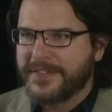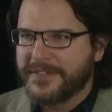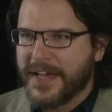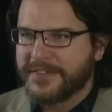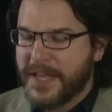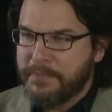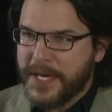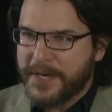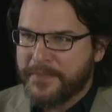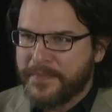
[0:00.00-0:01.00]
these guys and they
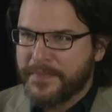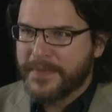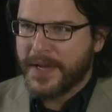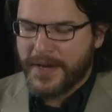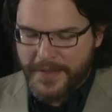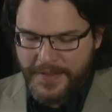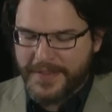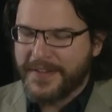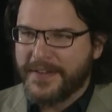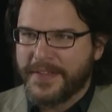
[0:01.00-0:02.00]
beat them.
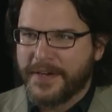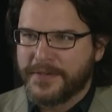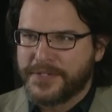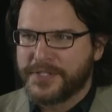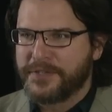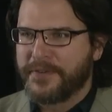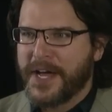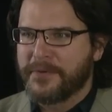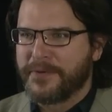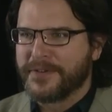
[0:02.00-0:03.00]
The gentian
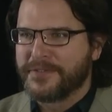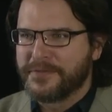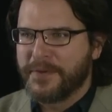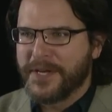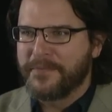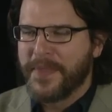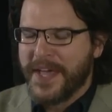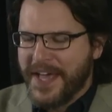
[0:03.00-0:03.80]
violet producers beat them.